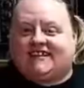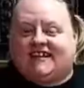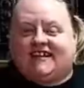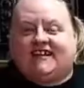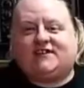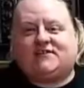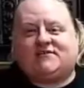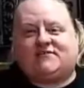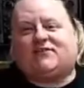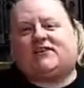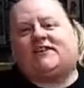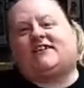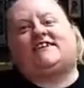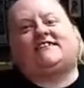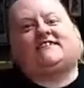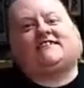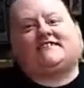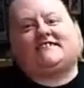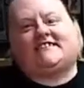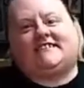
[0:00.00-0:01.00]
Thank you for
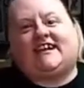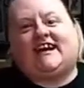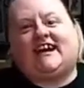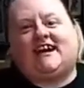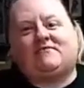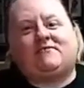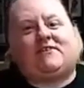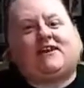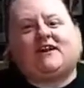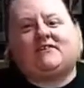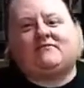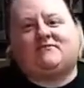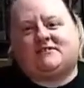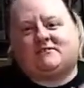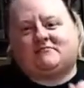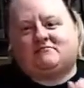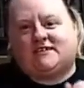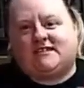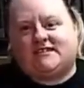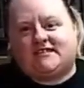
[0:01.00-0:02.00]
another DIY with
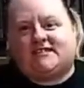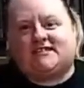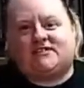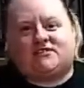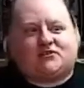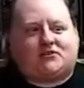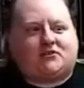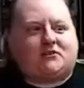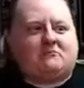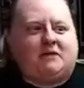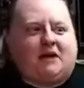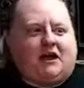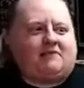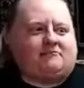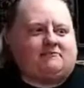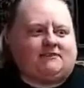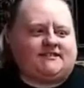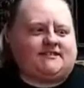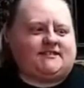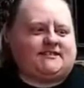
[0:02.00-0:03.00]
the Mason Jar
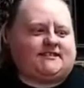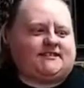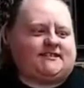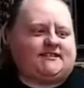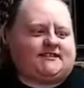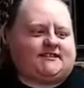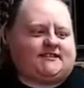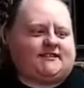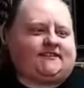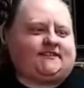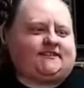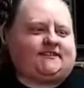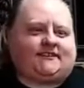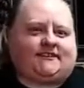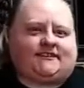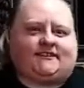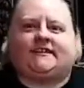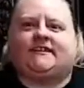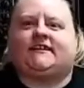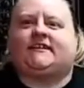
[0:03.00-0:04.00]
Mamas.
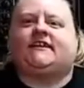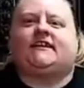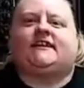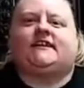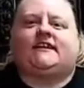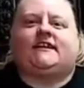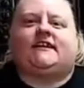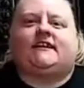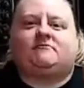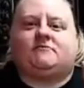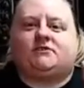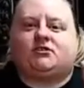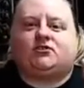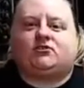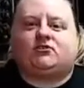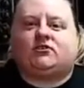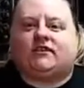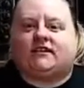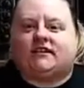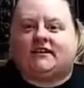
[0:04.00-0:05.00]
Be
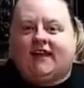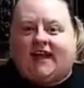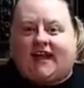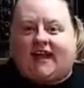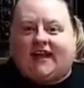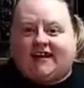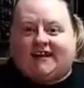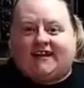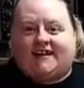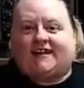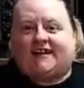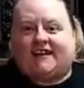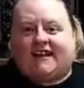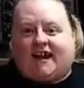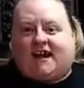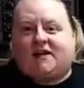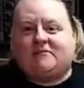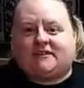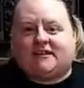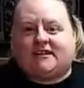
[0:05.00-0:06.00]
sure to like,
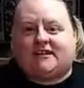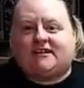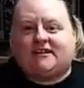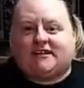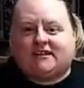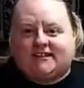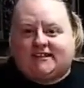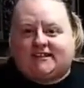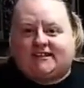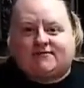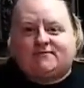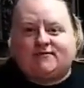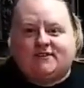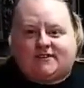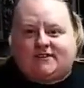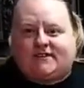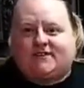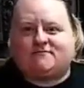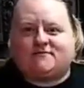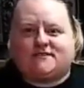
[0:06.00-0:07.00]
comment, give
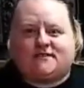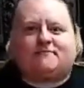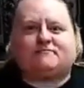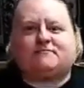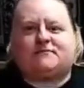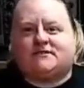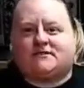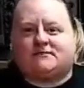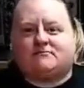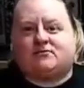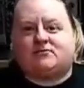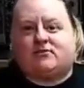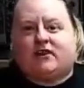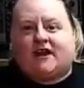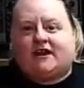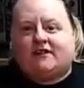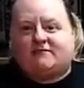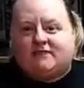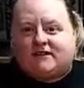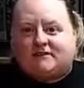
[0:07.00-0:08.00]
the thumbs up,
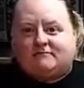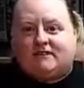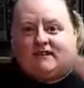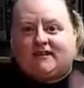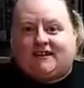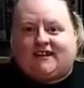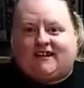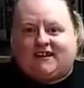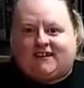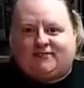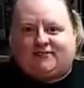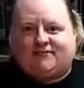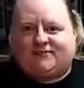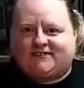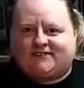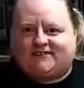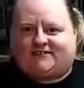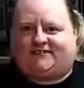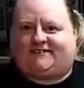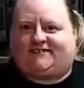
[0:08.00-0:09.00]
subscribe below.
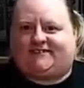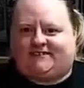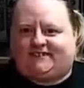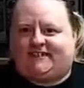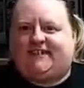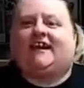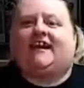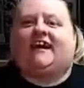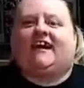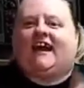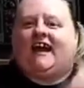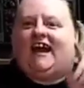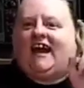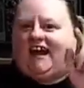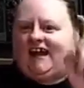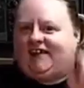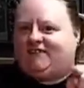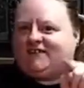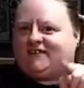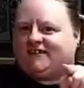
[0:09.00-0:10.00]

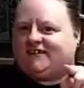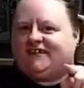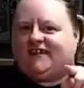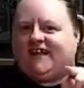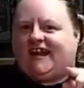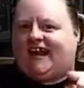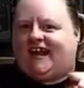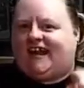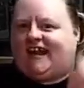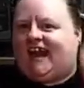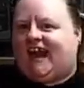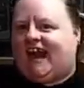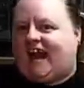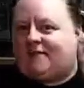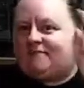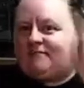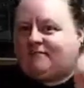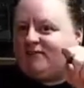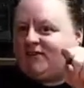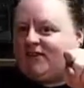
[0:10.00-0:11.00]
Have a good day.
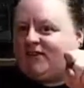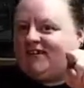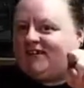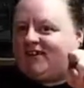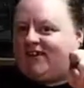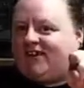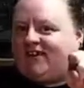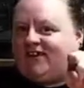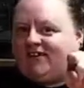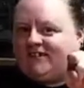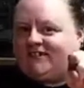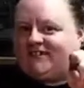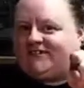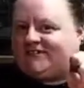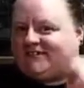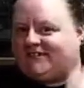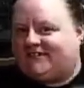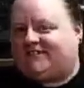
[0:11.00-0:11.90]
Happy fall, y'all.